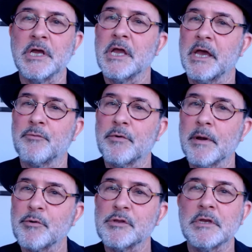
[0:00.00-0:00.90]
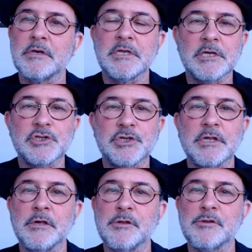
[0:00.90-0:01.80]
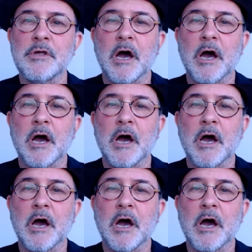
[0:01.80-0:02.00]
and representation is